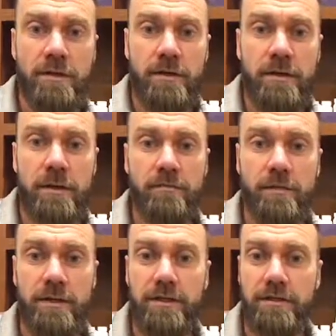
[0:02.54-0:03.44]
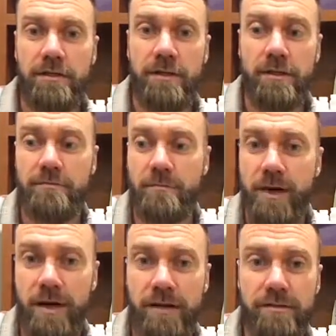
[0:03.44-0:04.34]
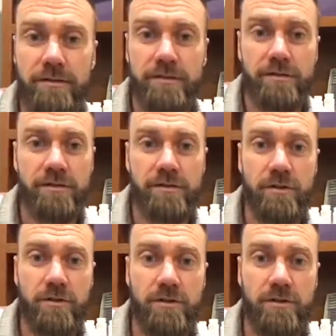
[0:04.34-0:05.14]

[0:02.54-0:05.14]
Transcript: Hey everybody, I'm back to start